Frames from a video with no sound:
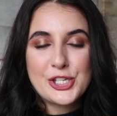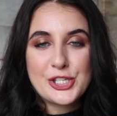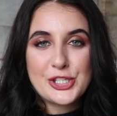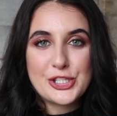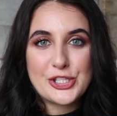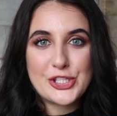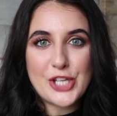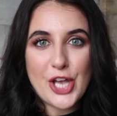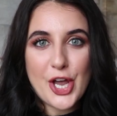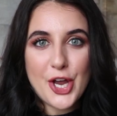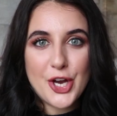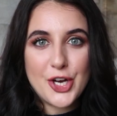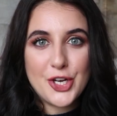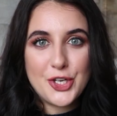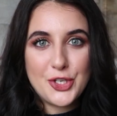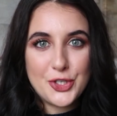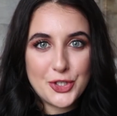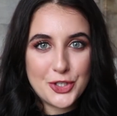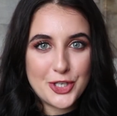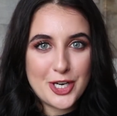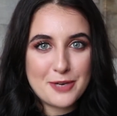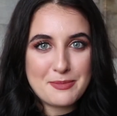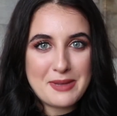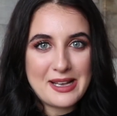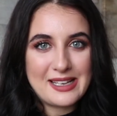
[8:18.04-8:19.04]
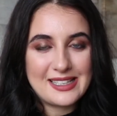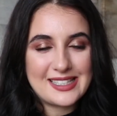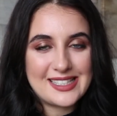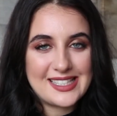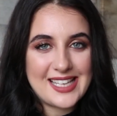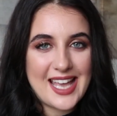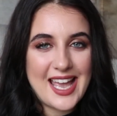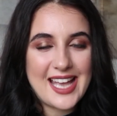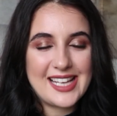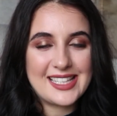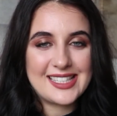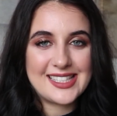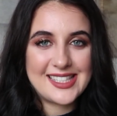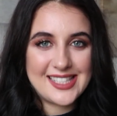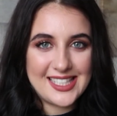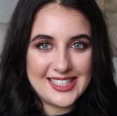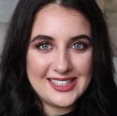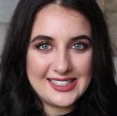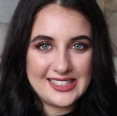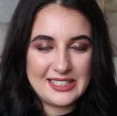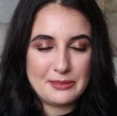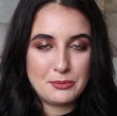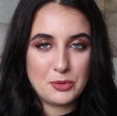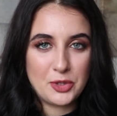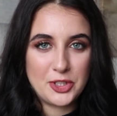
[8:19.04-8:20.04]
So Laura Mercier's
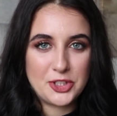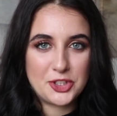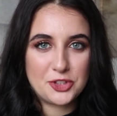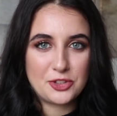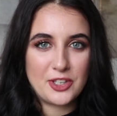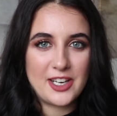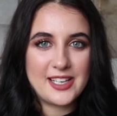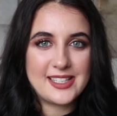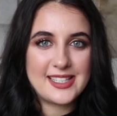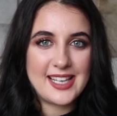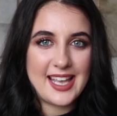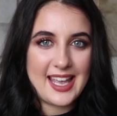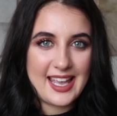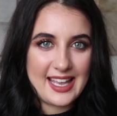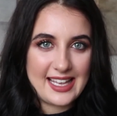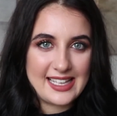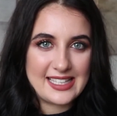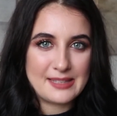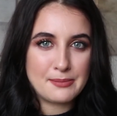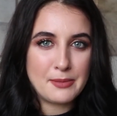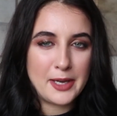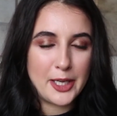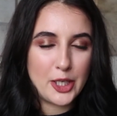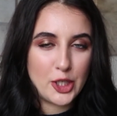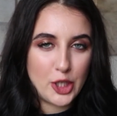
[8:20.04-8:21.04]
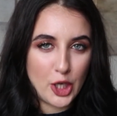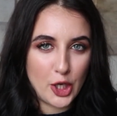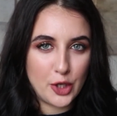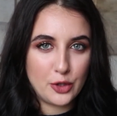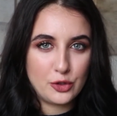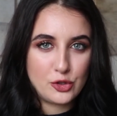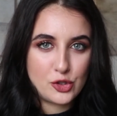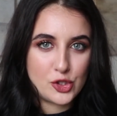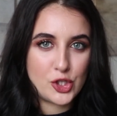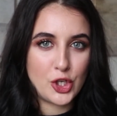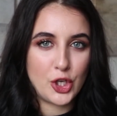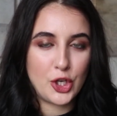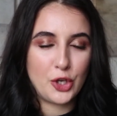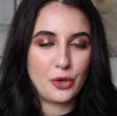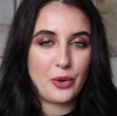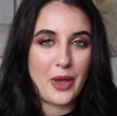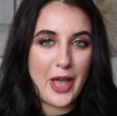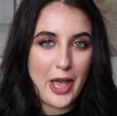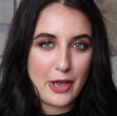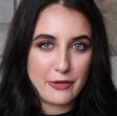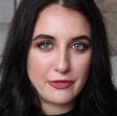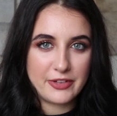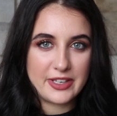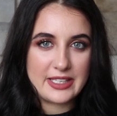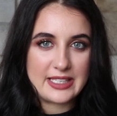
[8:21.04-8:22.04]
Tinted Moisturiser is my go-to
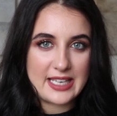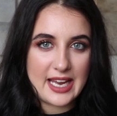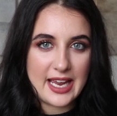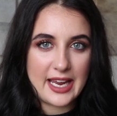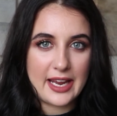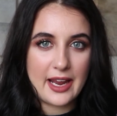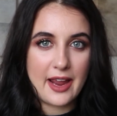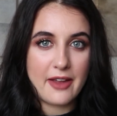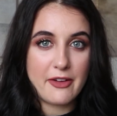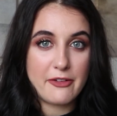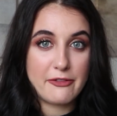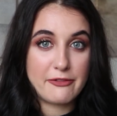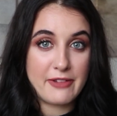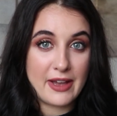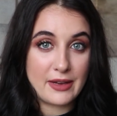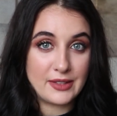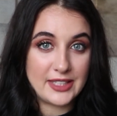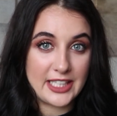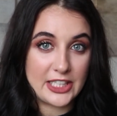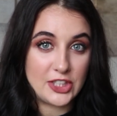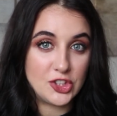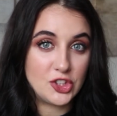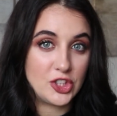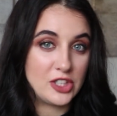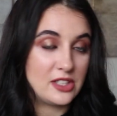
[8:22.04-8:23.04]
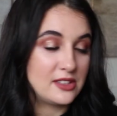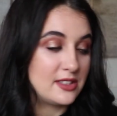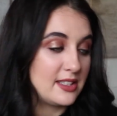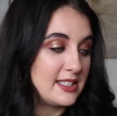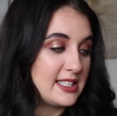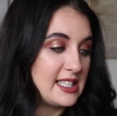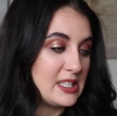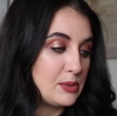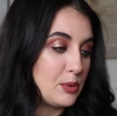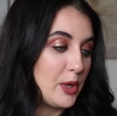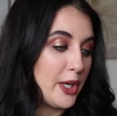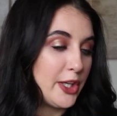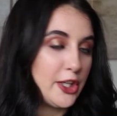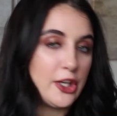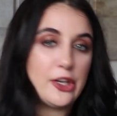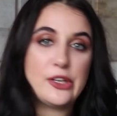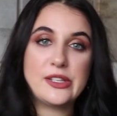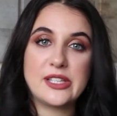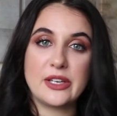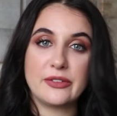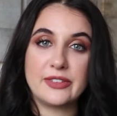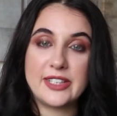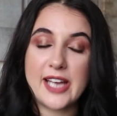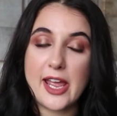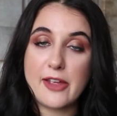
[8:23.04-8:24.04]
everyday foundation. So this is what I
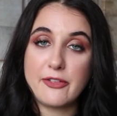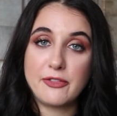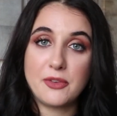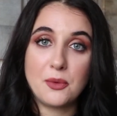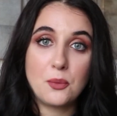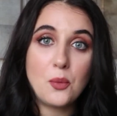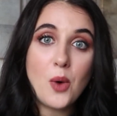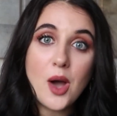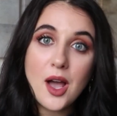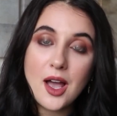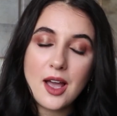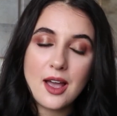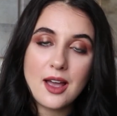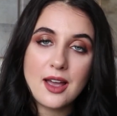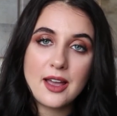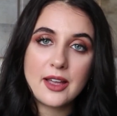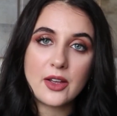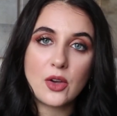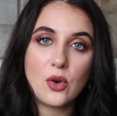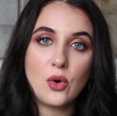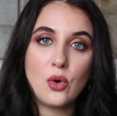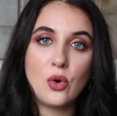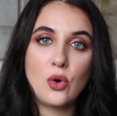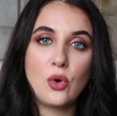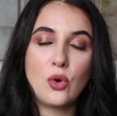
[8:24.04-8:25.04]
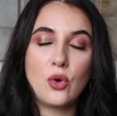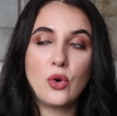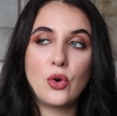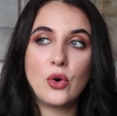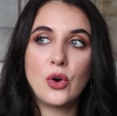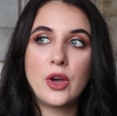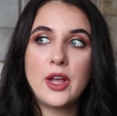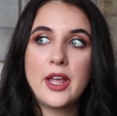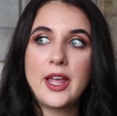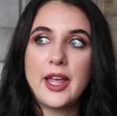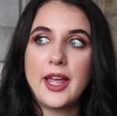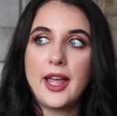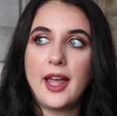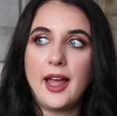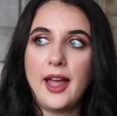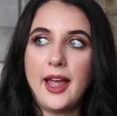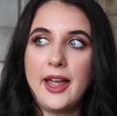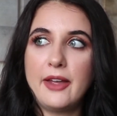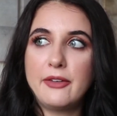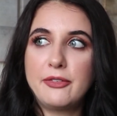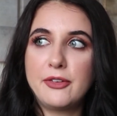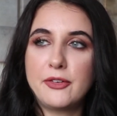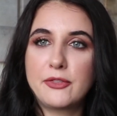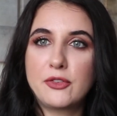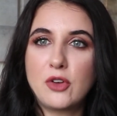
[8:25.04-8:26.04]
use every day for work, or
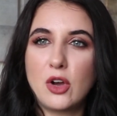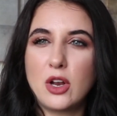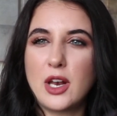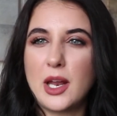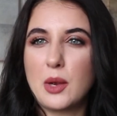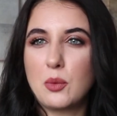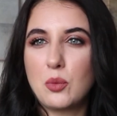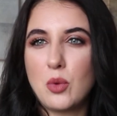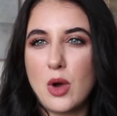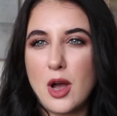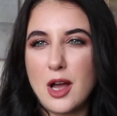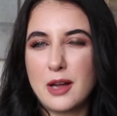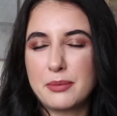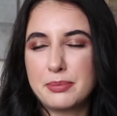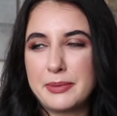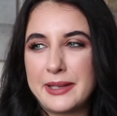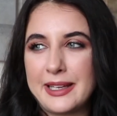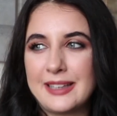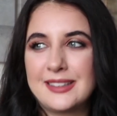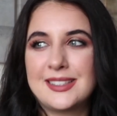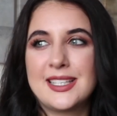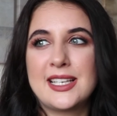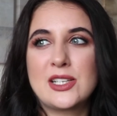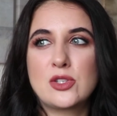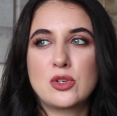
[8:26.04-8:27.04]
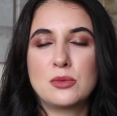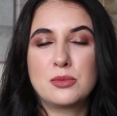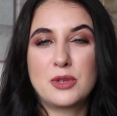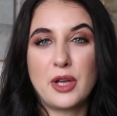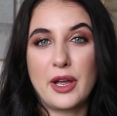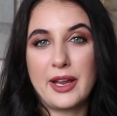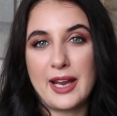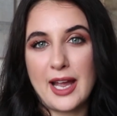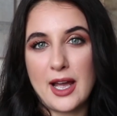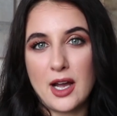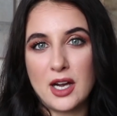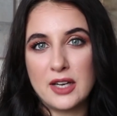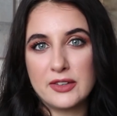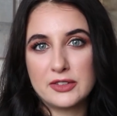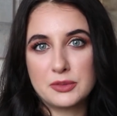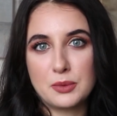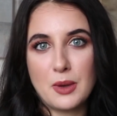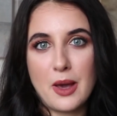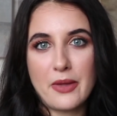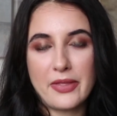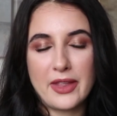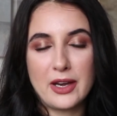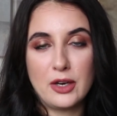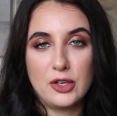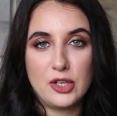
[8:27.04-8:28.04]
if I've got like work meetings or I'm going out after
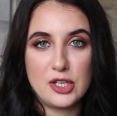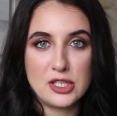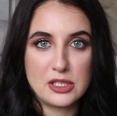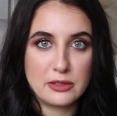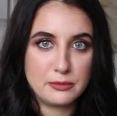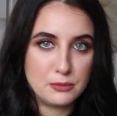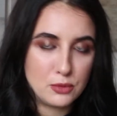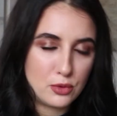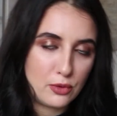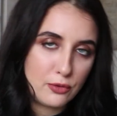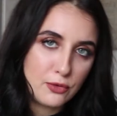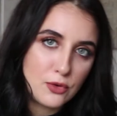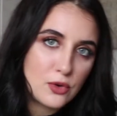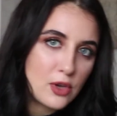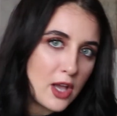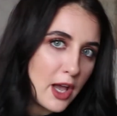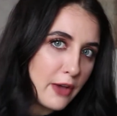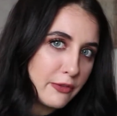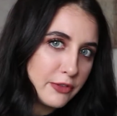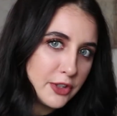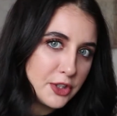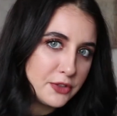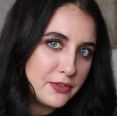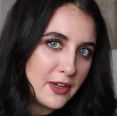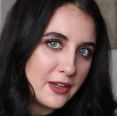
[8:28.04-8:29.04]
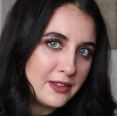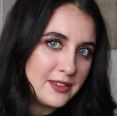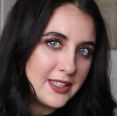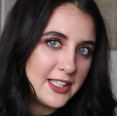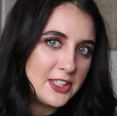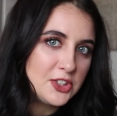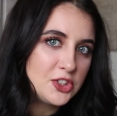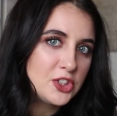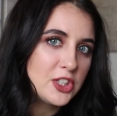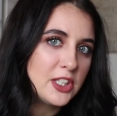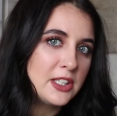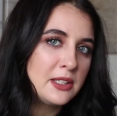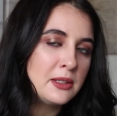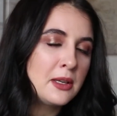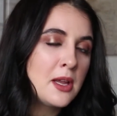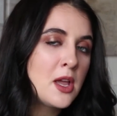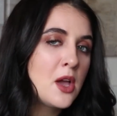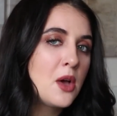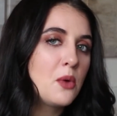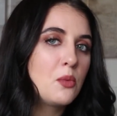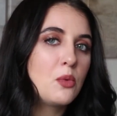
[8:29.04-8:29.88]
work, then I'll use a more full coverage foundation.